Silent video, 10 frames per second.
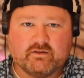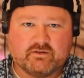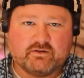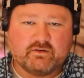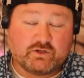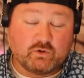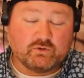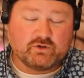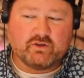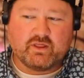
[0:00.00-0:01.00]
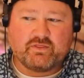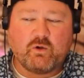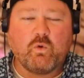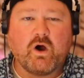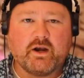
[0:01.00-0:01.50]
they told her that they
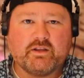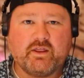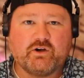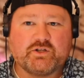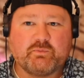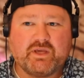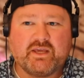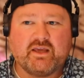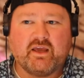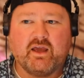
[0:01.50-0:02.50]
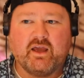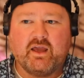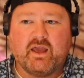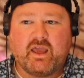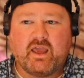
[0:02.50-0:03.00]
wanted there to be
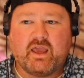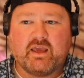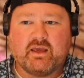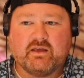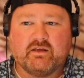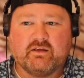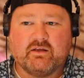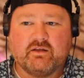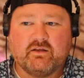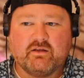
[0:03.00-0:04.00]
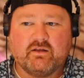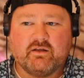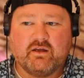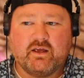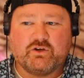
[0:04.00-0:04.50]
a
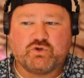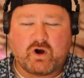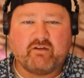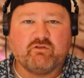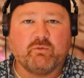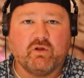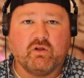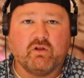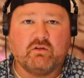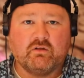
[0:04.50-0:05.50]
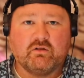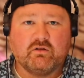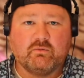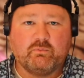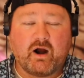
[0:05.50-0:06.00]
drivable
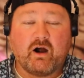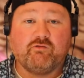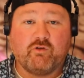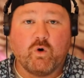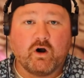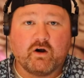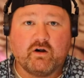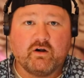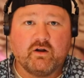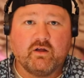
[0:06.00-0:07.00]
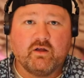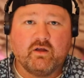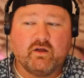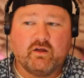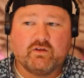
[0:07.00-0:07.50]
par 4
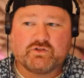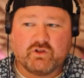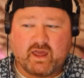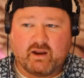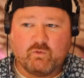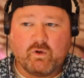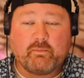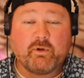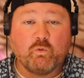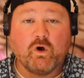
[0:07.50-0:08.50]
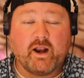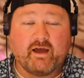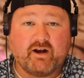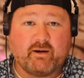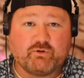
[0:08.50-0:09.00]
so that women would have an
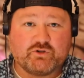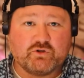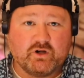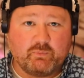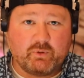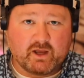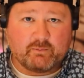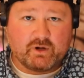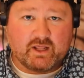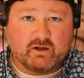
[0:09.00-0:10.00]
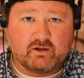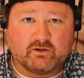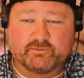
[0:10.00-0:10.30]
opportunity to pick up an eagle.